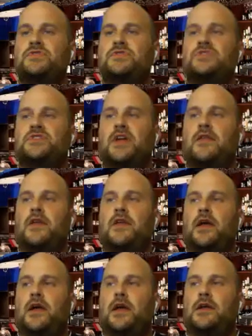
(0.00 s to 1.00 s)
this guy that
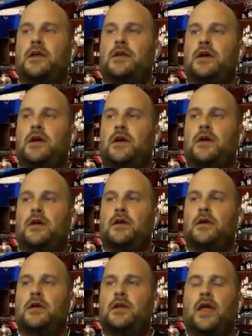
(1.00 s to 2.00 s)
had
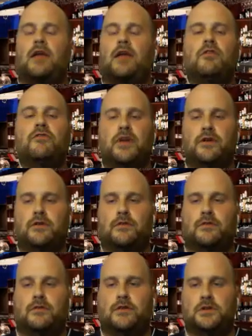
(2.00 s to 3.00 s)
an elevator
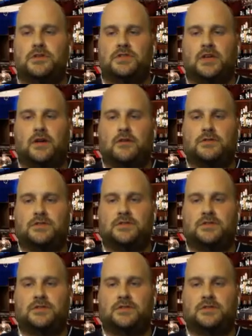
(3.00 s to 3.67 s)
in his house.